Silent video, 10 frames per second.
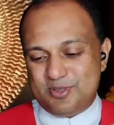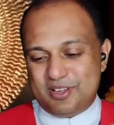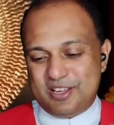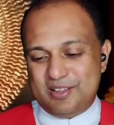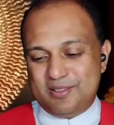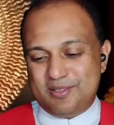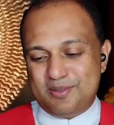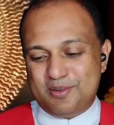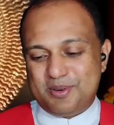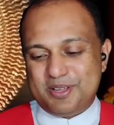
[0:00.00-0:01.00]
to the
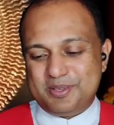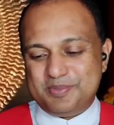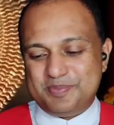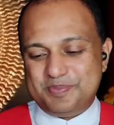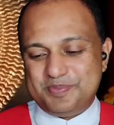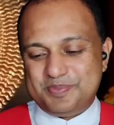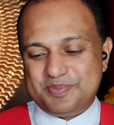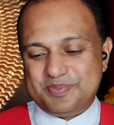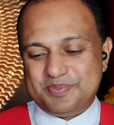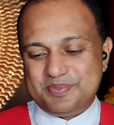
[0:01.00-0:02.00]
Lord.
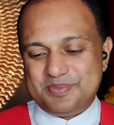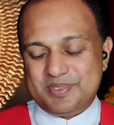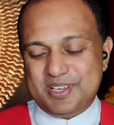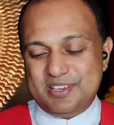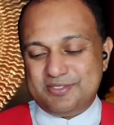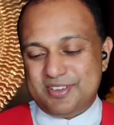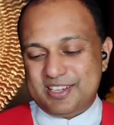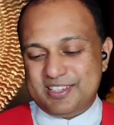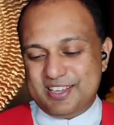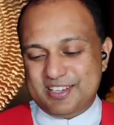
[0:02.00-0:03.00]
In
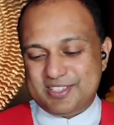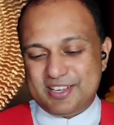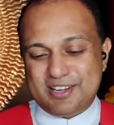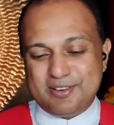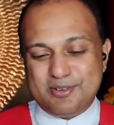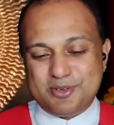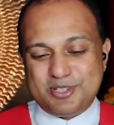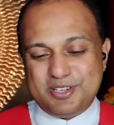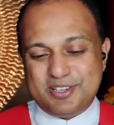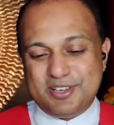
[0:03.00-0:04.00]
fact, that is the
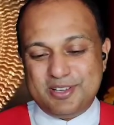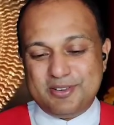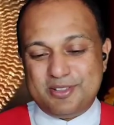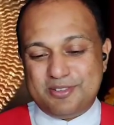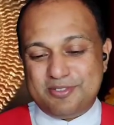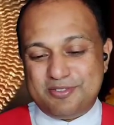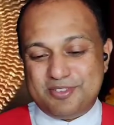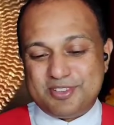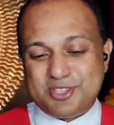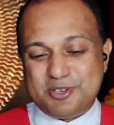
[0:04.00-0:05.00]
conclusion to the
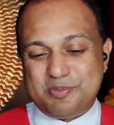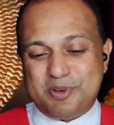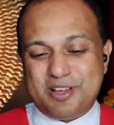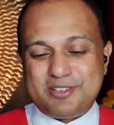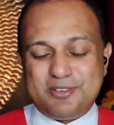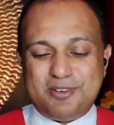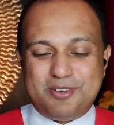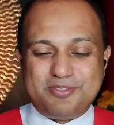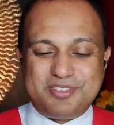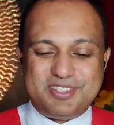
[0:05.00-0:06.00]
first part
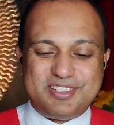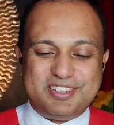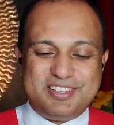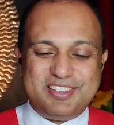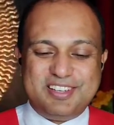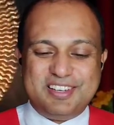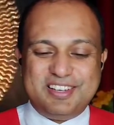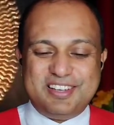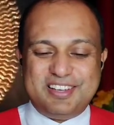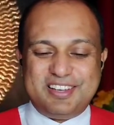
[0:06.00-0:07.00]
of. Uh,
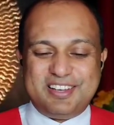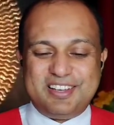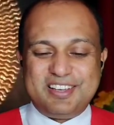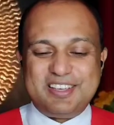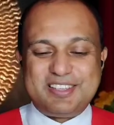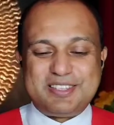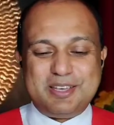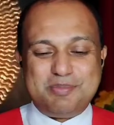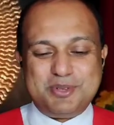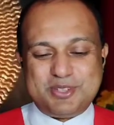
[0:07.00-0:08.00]
uh, his
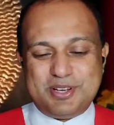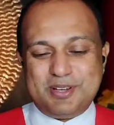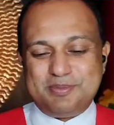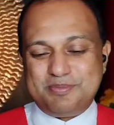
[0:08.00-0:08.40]
epistle,